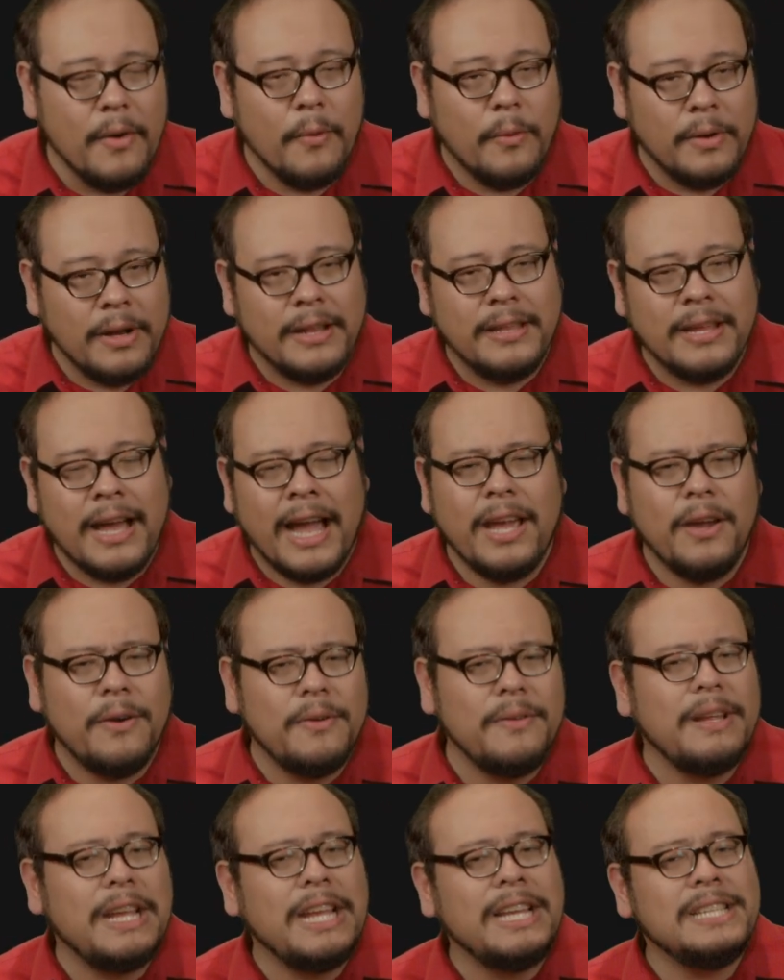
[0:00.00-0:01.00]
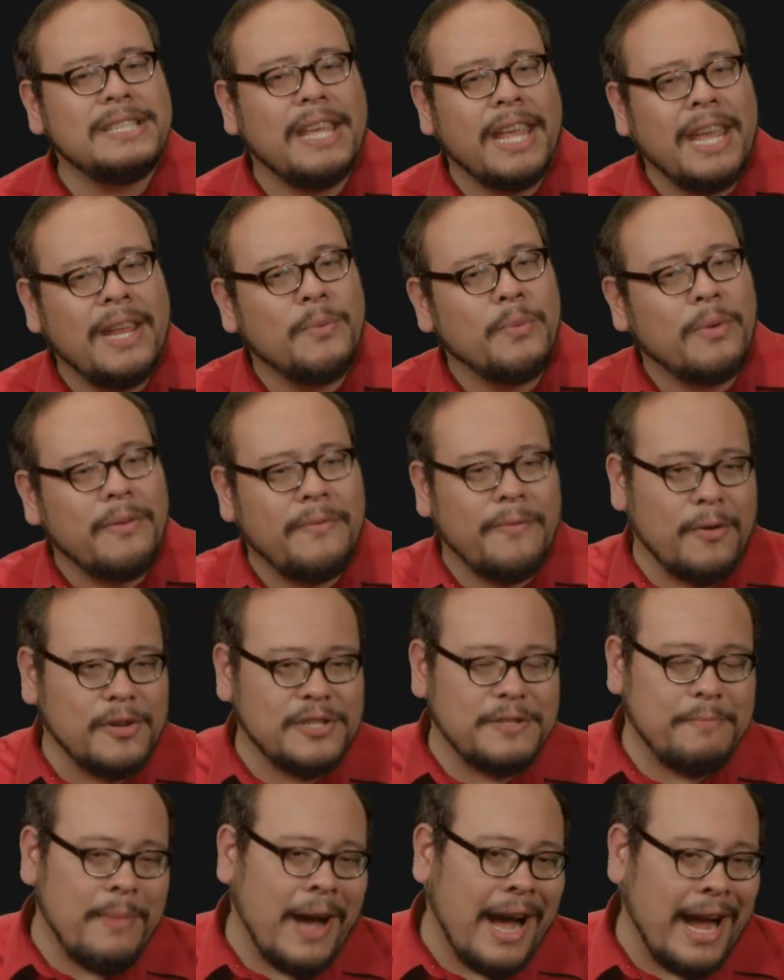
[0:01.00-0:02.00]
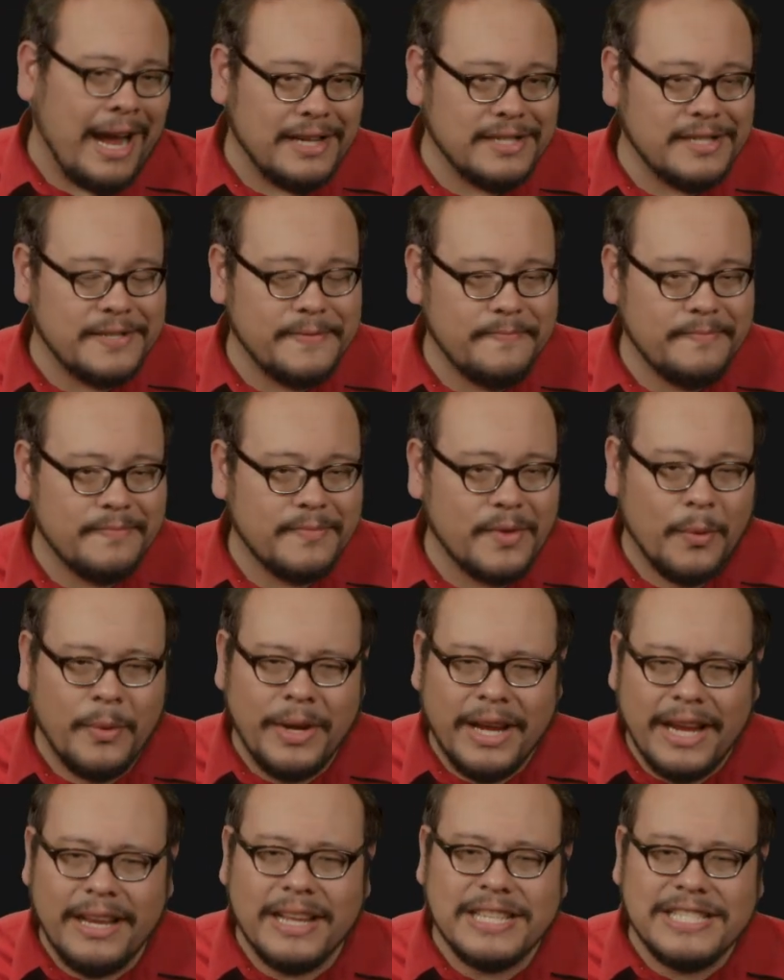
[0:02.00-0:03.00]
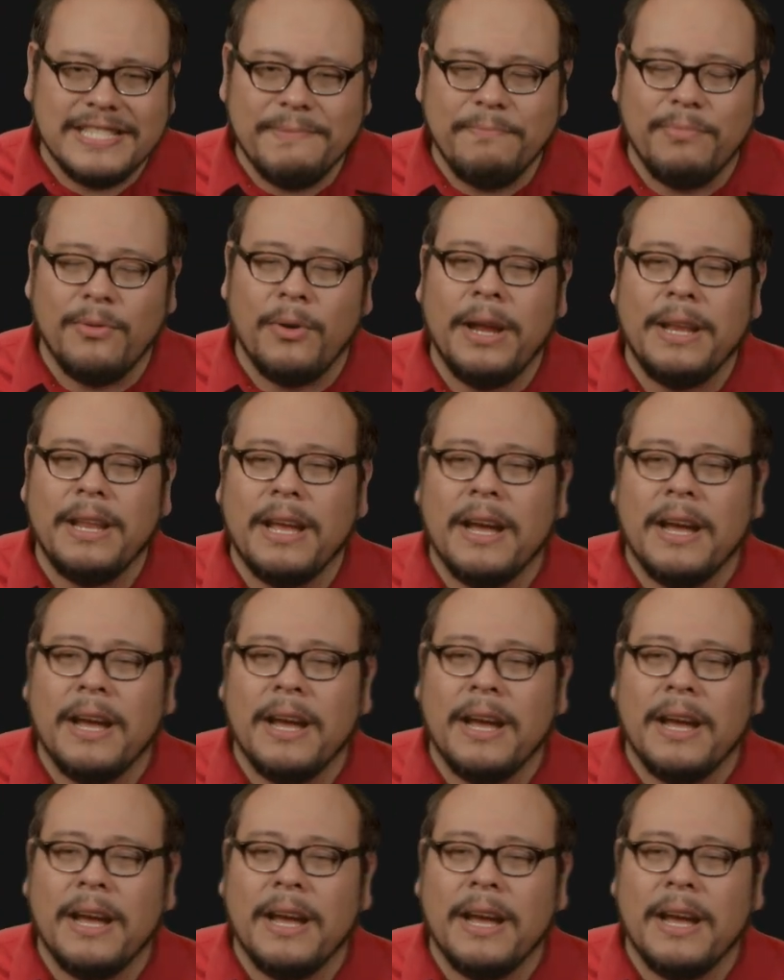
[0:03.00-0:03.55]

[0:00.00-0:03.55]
When a diode is in reverse bias, we can exploit